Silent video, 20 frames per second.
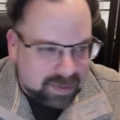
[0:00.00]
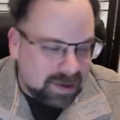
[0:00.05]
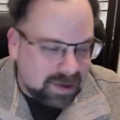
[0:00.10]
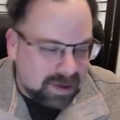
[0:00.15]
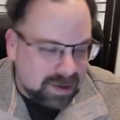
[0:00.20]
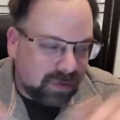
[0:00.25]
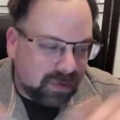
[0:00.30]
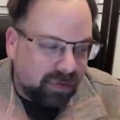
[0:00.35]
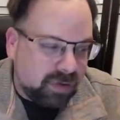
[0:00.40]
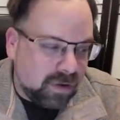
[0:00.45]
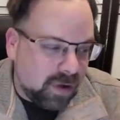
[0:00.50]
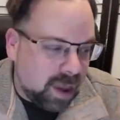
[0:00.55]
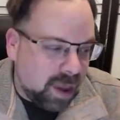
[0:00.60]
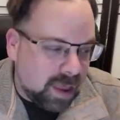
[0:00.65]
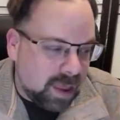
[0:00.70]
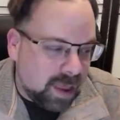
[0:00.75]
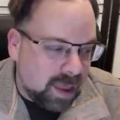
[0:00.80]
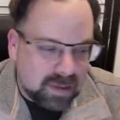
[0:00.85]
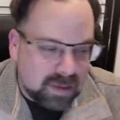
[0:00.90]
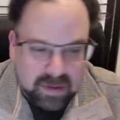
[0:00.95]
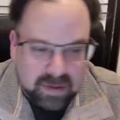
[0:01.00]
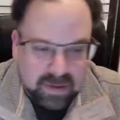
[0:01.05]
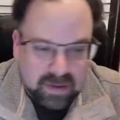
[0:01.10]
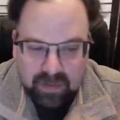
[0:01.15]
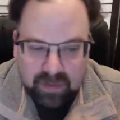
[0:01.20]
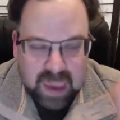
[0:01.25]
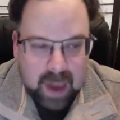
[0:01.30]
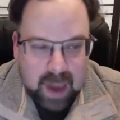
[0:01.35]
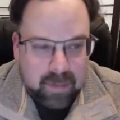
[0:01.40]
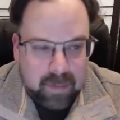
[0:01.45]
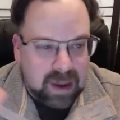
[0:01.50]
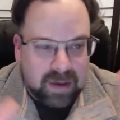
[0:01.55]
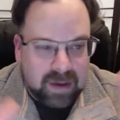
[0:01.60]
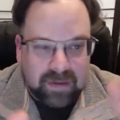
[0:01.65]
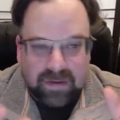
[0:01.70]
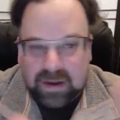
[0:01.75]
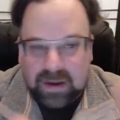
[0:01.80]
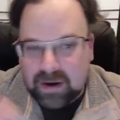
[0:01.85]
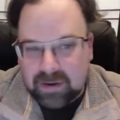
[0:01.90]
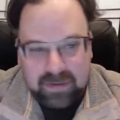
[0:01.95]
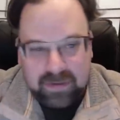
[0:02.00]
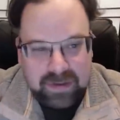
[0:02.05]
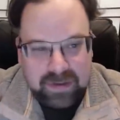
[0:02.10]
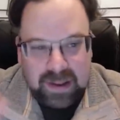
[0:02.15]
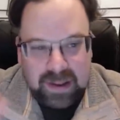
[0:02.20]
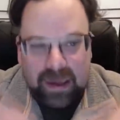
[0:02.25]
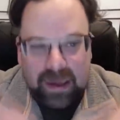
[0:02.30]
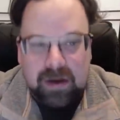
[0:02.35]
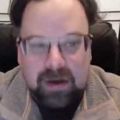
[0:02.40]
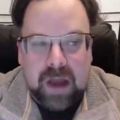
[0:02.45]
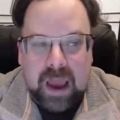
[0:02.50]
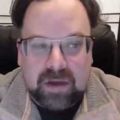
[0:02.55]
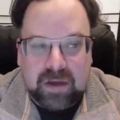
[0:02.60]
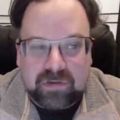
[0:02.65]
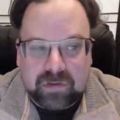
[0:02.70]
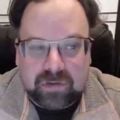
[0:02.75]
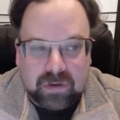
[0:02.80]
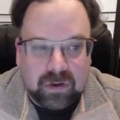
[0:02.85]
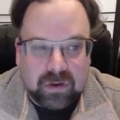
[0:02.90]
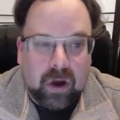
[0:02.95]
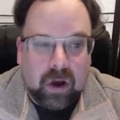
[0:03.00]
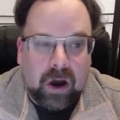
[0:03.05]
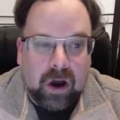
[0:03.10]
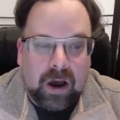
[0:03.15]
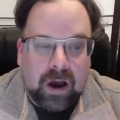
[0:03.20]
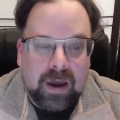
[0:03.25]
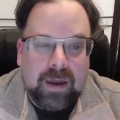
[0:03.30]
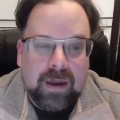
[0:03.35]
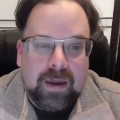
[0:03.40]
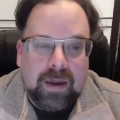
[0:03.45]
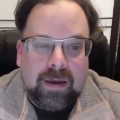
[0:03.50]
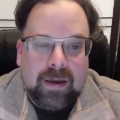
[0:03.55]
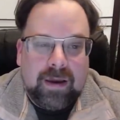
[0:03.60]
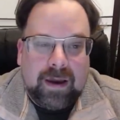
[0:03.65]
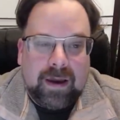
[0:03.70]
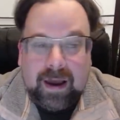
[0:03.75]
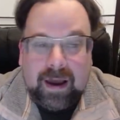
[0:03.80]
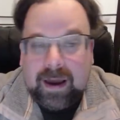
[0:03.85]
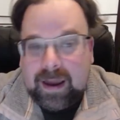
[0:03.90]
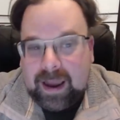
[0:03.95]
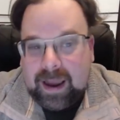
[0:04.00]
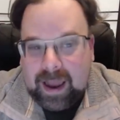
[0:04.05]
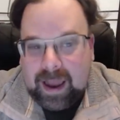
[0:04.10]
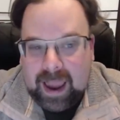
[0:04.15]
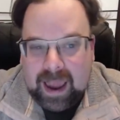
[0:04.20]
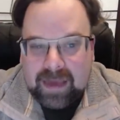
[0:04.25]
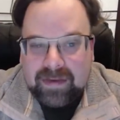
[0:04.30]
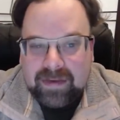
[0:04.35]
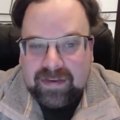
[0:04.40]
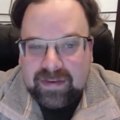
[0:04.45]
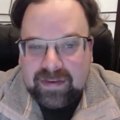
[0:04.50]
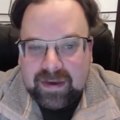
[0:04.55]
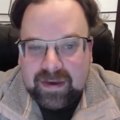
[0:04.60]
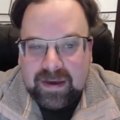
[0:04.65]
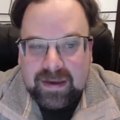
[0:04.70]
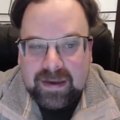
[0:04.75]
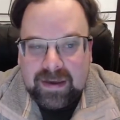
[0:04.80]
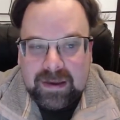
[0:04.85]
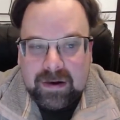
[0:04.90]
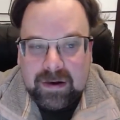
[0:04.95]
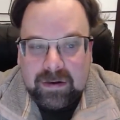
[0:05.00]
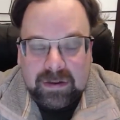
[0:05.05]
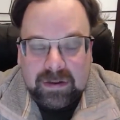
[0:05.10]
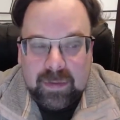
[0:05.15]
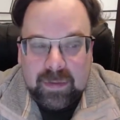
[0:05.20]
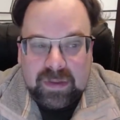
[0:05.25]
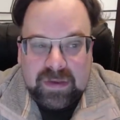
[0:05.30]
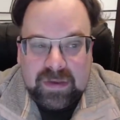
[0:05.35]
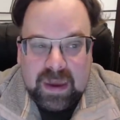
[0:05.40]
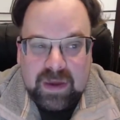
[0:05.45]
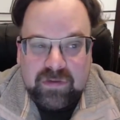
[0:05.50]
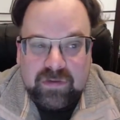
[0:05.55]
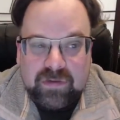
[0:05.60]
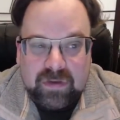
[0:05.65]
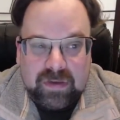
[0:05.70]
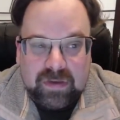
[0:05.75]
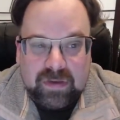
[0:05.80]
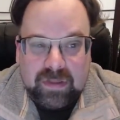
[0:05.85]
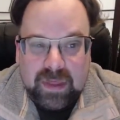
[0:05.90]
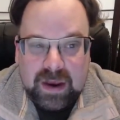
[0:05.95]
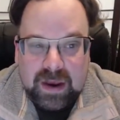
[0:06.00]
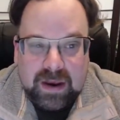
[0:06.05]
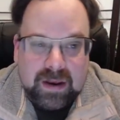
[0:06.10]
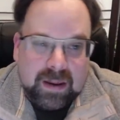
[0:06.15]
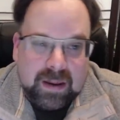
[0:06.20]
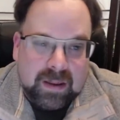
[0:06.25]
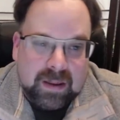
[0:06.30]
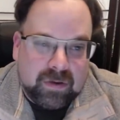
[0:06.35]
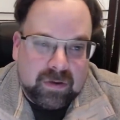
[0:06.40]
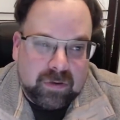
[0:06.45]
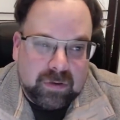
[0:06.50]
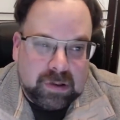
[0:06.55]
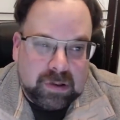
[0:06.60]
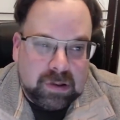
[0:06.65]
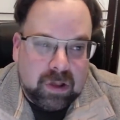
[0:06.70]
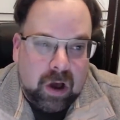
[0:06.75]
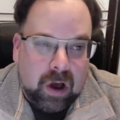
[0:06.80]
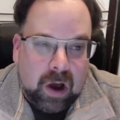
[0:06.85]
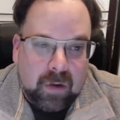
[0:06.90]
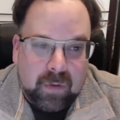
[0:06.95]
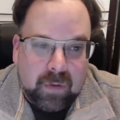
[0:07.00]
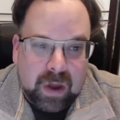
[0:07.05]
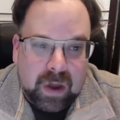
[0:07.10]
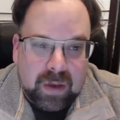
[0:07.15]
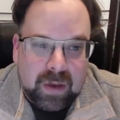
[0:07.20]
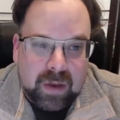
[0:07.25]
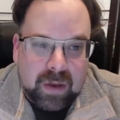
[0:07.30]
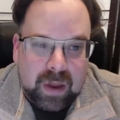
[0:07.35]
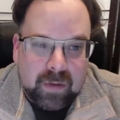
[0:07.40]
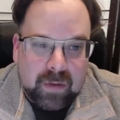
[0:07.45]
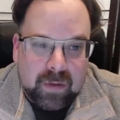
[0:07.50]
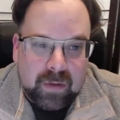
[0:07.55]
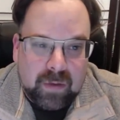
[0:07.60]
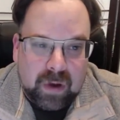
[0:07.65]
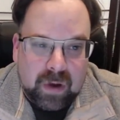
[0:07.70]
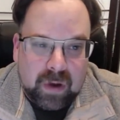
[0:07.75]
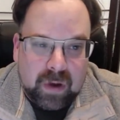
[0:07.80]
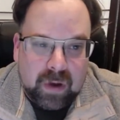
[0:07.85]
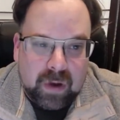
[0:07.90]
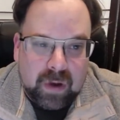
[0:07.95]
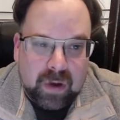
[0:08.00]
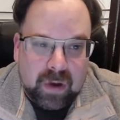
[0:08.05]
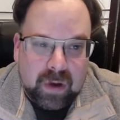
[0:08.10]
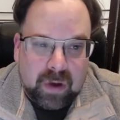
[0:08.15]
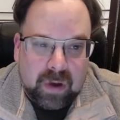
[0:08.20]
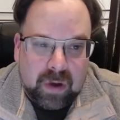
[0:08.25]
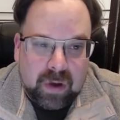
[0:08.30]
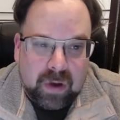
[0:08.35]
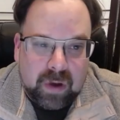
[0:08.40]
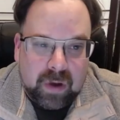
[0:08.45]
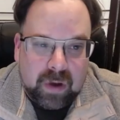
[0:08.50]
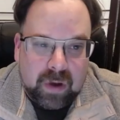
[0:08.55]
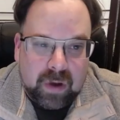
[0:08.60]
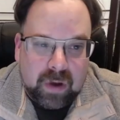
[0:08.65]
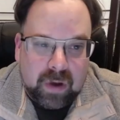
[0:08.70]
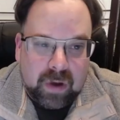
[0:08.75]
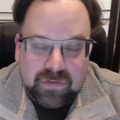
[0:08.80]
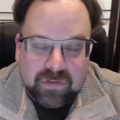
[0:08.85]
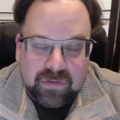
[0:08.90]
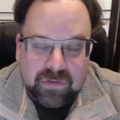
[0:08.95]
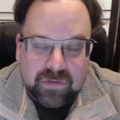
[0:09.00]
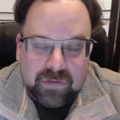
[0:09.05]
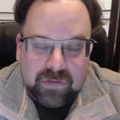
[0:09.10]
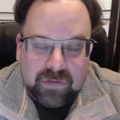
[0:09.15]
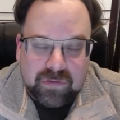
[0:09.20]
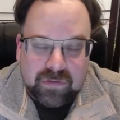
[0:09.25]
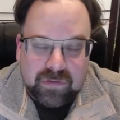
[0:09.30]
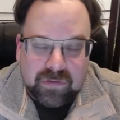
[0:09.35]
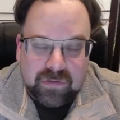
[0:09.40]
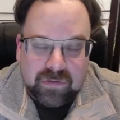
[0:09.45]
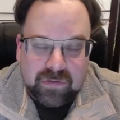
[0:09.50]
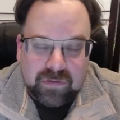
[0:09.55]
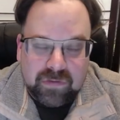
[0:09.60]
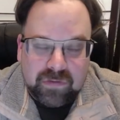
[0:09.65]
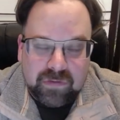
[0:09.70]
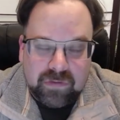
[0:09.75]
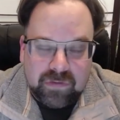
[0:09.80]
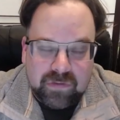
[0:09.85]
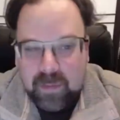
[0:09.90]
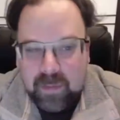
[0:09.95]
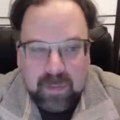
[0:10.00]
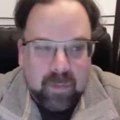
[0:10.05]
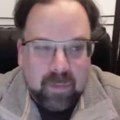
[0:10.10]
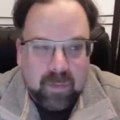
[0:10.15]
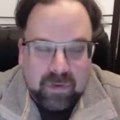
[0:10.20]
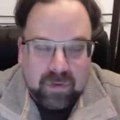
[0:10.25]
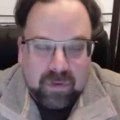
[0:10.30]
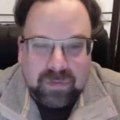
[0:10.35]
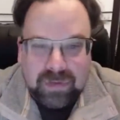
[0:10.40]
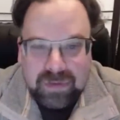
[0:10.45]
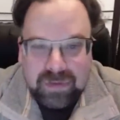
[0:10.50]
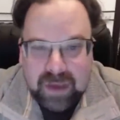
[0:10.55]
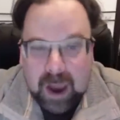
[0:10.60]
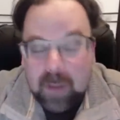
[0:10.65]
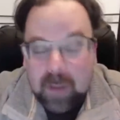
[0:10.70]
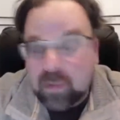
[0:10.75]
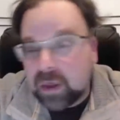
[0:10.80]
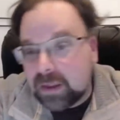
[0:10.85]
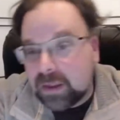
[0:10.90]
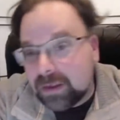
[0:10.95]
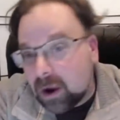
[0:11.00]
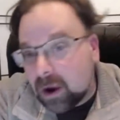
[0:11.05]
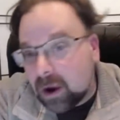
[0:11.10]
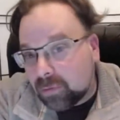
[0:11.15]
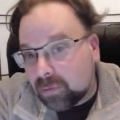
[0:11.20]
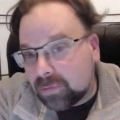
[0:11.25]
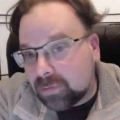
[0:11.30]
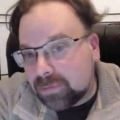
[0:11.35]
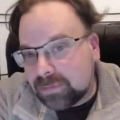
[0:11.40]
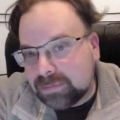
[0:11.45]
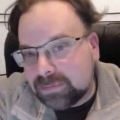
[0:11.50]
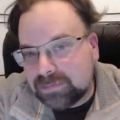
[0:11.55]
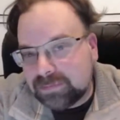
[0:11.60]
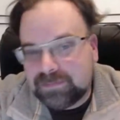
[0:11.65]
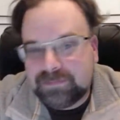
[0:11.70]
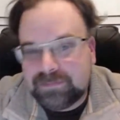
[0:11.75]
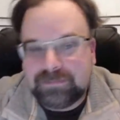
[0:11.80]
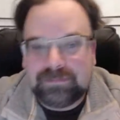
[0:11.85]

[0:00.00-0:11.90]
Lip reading: Syria, Yemen? International law has limitations, in that it's only law when countries obey it, and most of the time they don't.